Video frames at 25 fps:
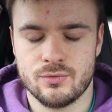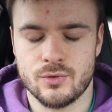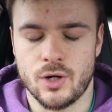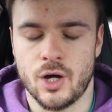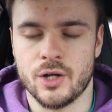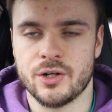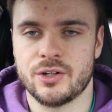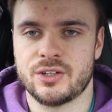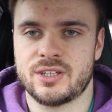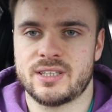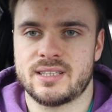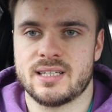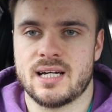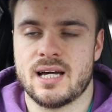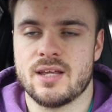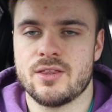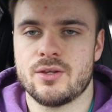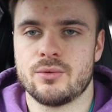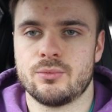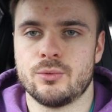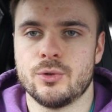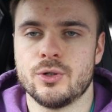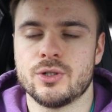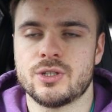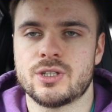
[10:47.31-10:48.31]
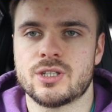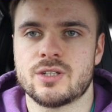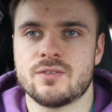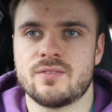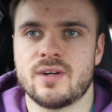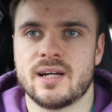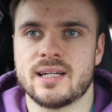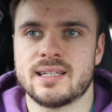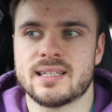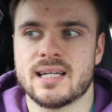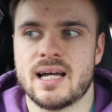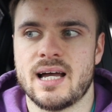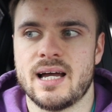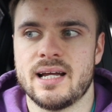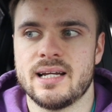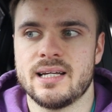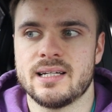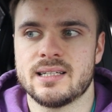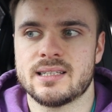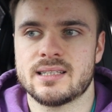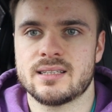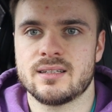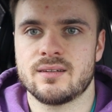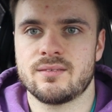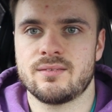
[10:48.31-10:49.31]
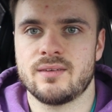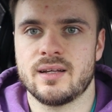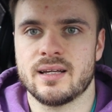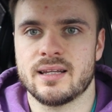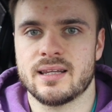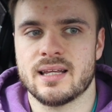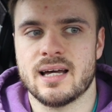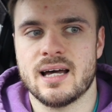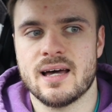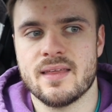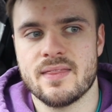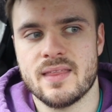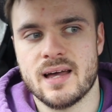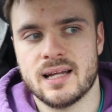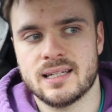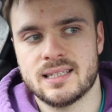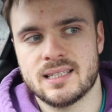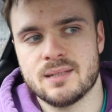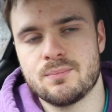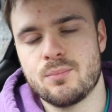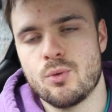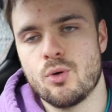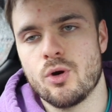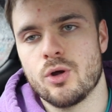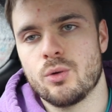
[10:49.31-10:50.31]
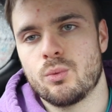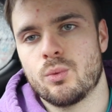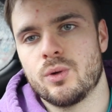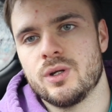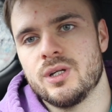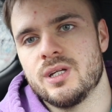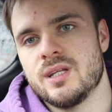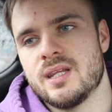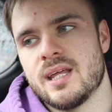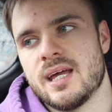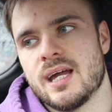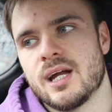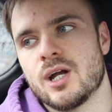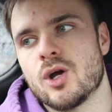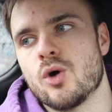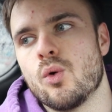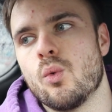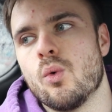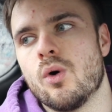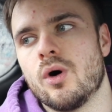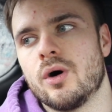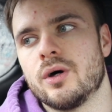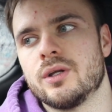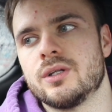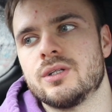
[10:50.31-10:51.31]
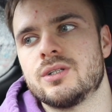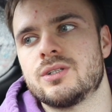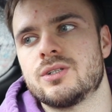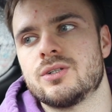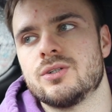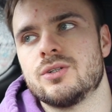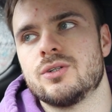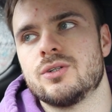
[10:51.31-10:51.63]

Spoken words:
understand the roots of anxiety and stuff like that, that's the point where you then go on to